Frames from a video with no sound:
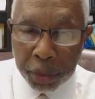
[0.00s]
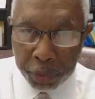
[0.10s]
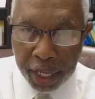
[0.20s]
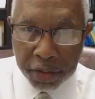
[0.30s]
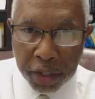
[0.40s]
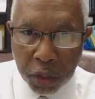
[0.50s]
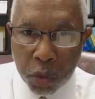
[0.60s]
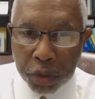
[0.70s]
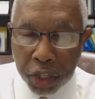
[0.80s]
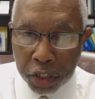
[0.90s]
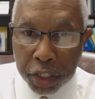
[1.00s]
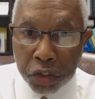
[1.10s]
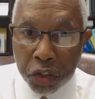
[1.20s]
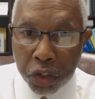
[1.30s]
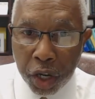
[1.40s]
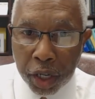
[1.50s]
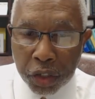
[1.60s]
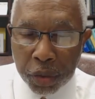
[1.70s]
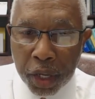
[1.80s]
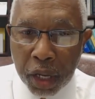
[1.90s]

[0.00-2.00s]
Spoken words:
And when I say the court, that is the judge,